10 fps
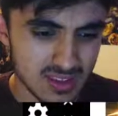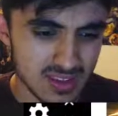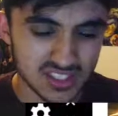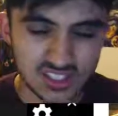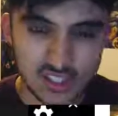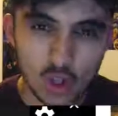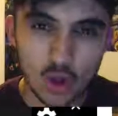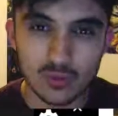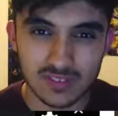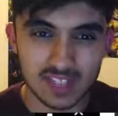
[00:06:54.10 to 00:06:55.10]
And just the
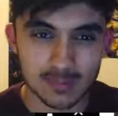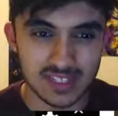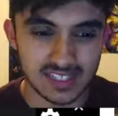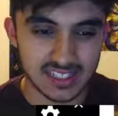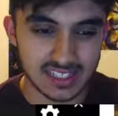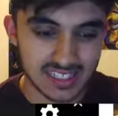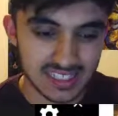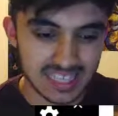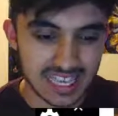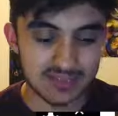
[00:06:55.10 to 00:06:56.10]
whole flashback scene
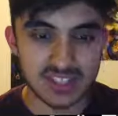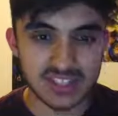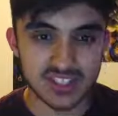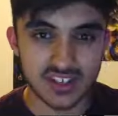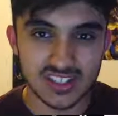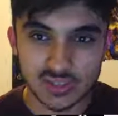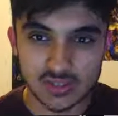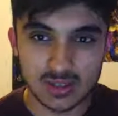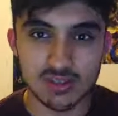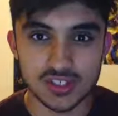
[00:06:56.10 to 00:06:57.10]
gave an insight into
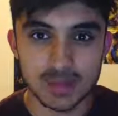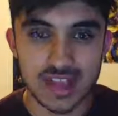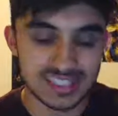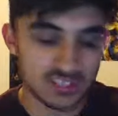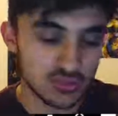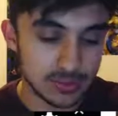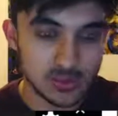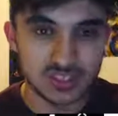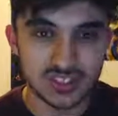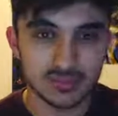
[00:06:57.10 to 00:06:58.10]
Krypton's past,
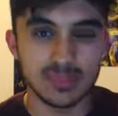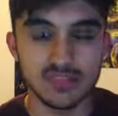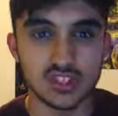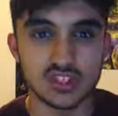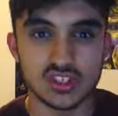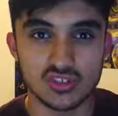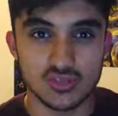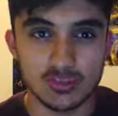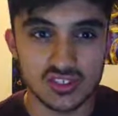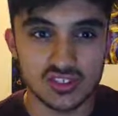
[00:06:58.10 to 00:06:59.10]
Krypton's mythology,
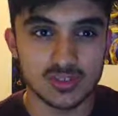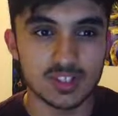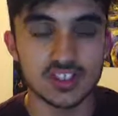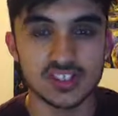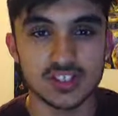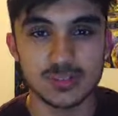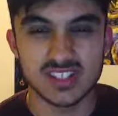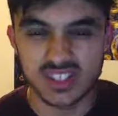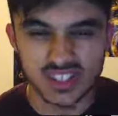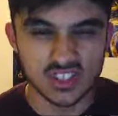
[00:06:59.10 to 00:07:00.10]
Krypton's customs
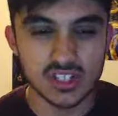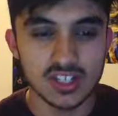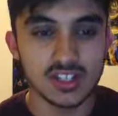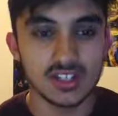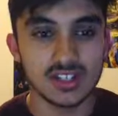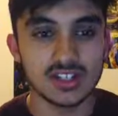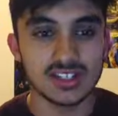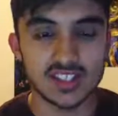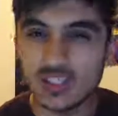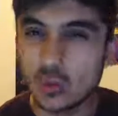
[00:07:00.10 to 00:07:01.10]

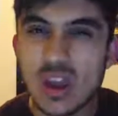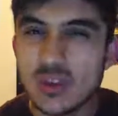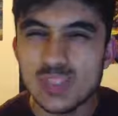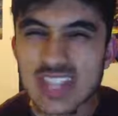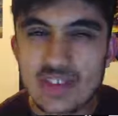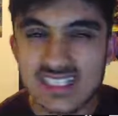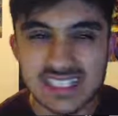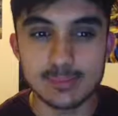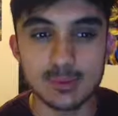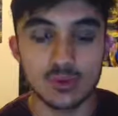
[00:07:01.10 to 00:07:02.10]
in a way never
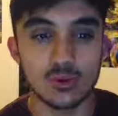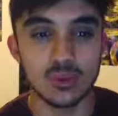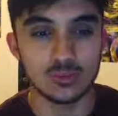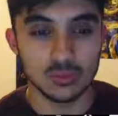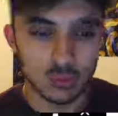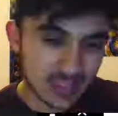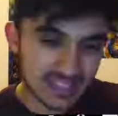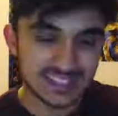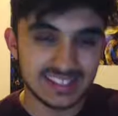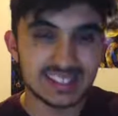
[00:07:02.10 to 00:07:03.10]
seen before. And the
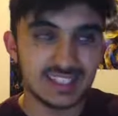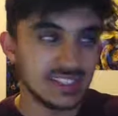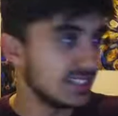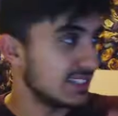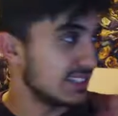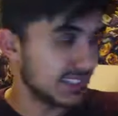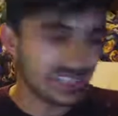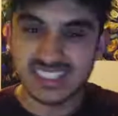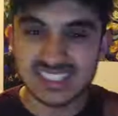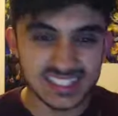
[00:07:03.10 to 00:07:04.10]

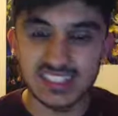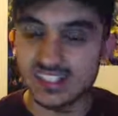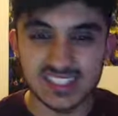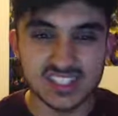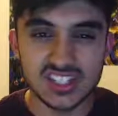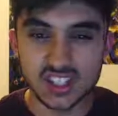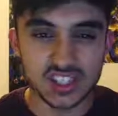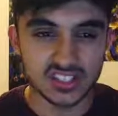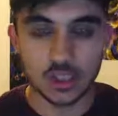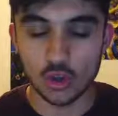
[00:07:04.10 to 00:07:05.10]
CGI
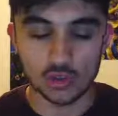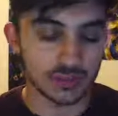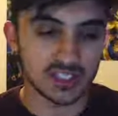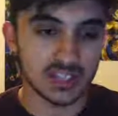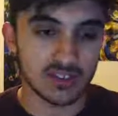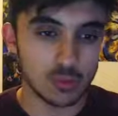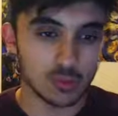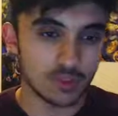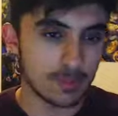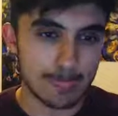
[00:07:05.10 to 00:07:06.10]
still holds up today, of
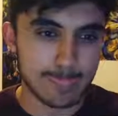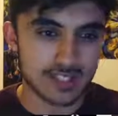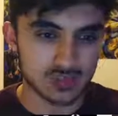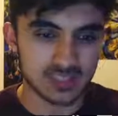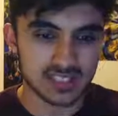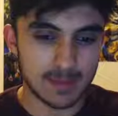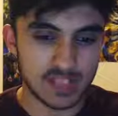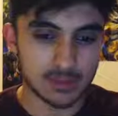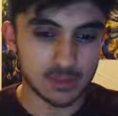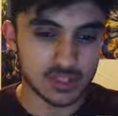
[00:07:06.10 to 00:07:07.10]
course. That's a
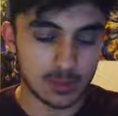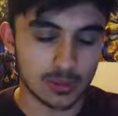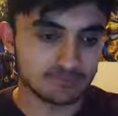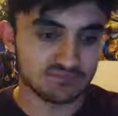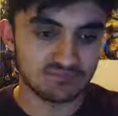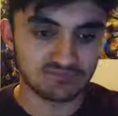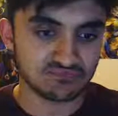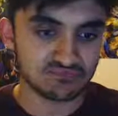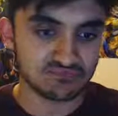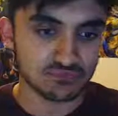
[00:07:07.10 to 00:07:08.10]
major point as well.
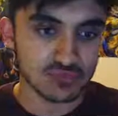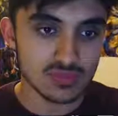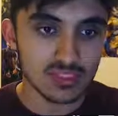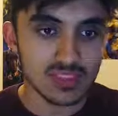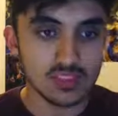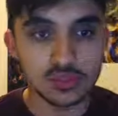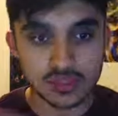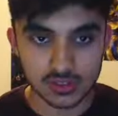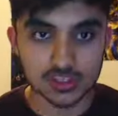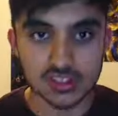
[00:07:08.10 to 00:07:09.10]
Of
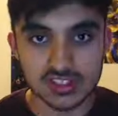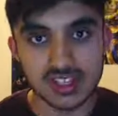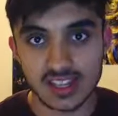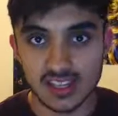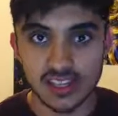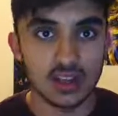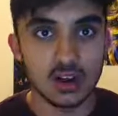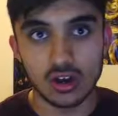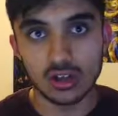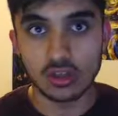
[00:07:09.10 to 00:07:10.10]
course, you could say,
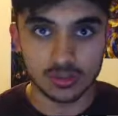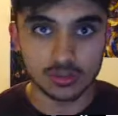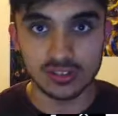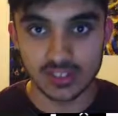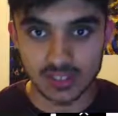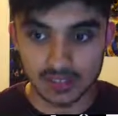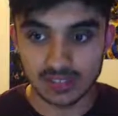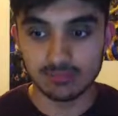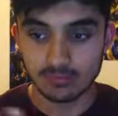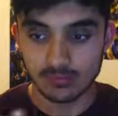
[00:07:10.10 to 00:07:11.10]
oh, loads of buildings
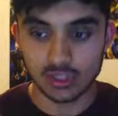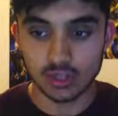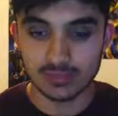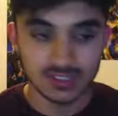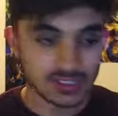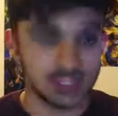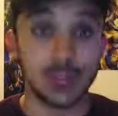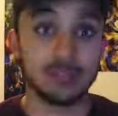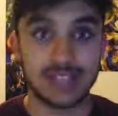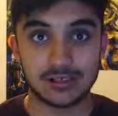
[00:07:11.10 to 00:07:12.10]
being
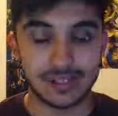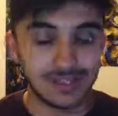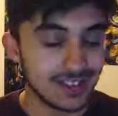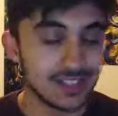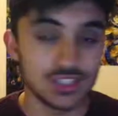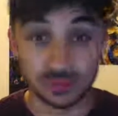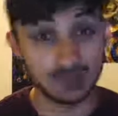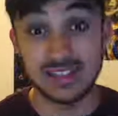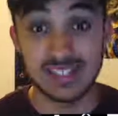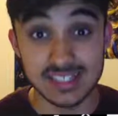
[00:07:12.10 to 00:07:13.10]
chopped down, chopped to
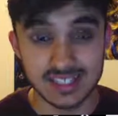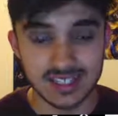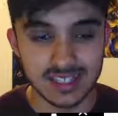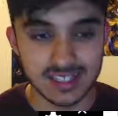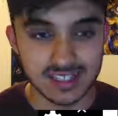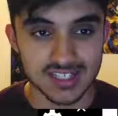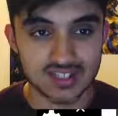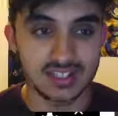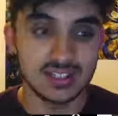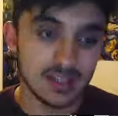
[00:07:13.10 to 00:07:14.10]
pieces,
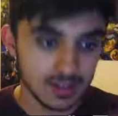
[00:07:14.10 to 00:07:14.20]
essentially.